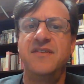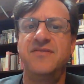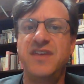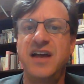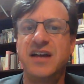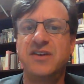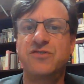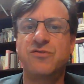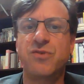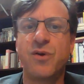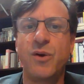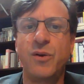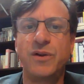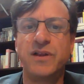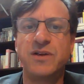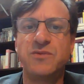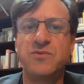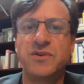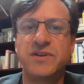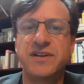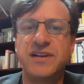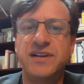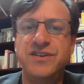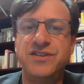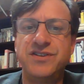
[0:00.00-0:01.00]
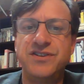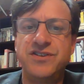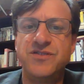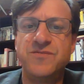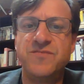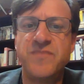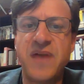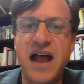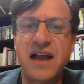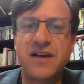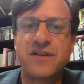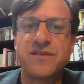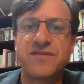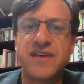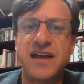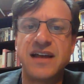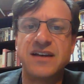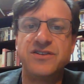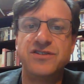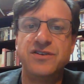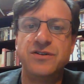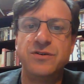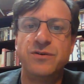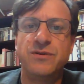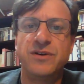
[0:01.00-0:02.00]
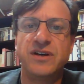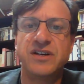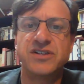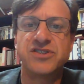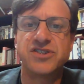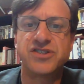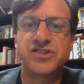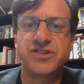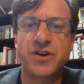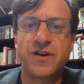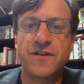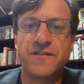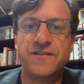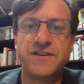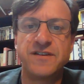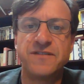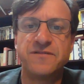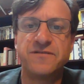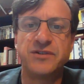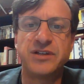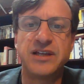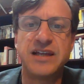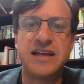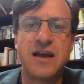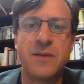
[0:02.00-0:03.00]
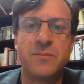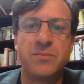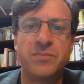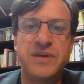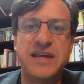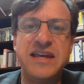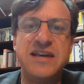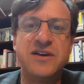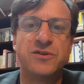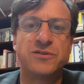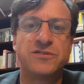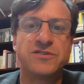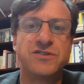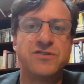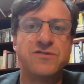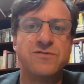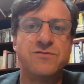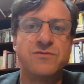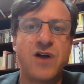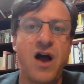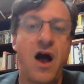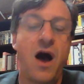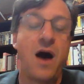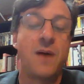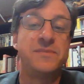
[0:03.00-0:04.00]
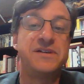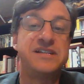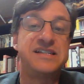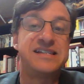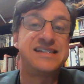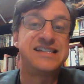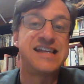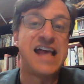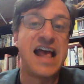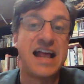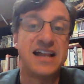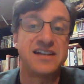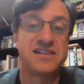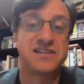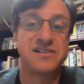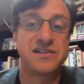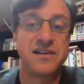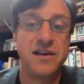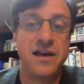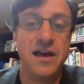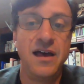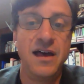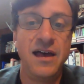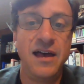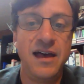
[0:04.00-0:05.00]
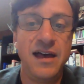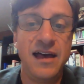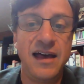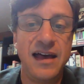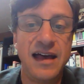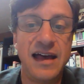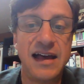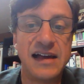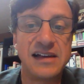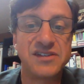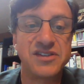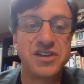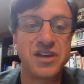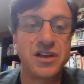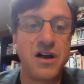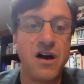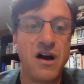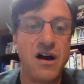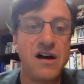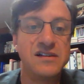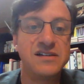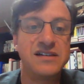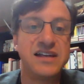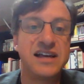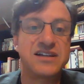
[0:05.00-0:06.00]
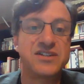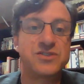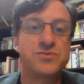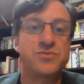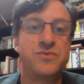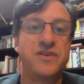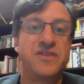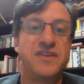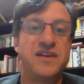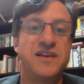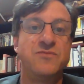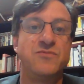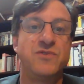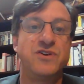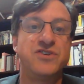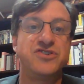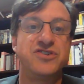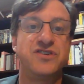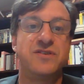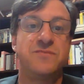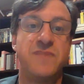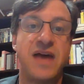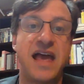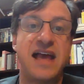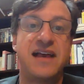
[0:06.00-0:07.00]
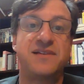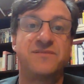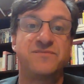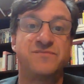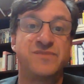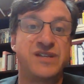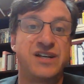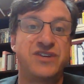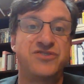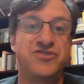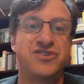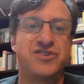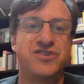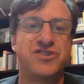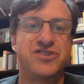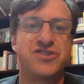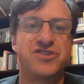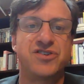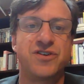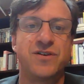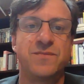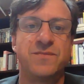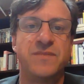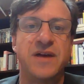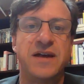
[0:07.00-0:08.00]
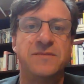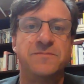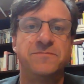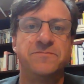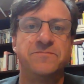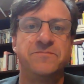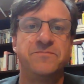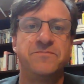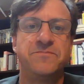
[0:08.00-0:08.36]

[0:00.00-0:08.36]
then Crowley will need to do better than to conservatively appeal to common sense as the context within which to make such a discernment.